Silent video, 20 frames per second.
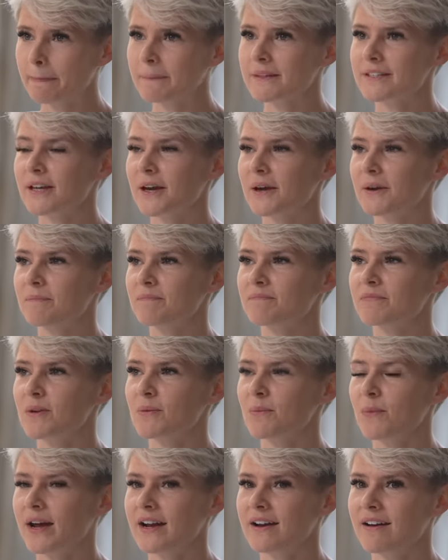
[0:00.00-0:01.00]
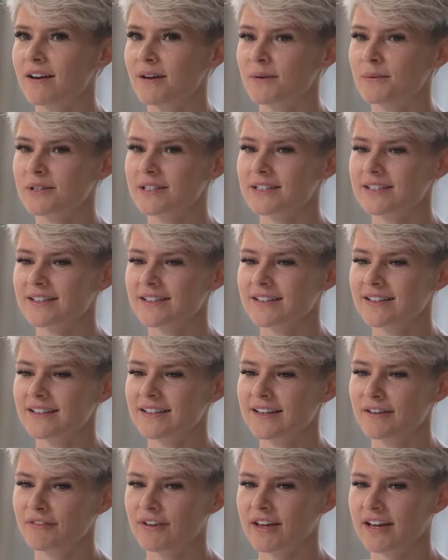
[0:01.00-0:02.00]
So when I was
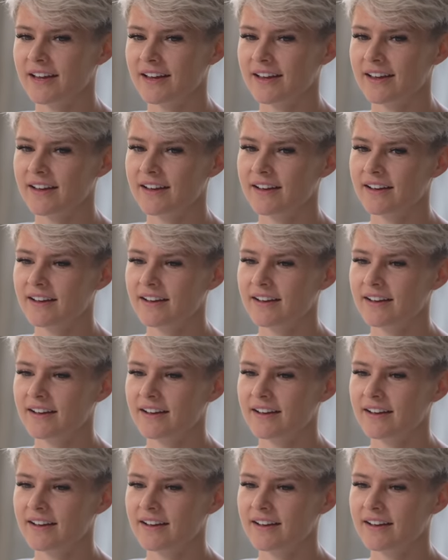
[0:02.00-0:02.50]
living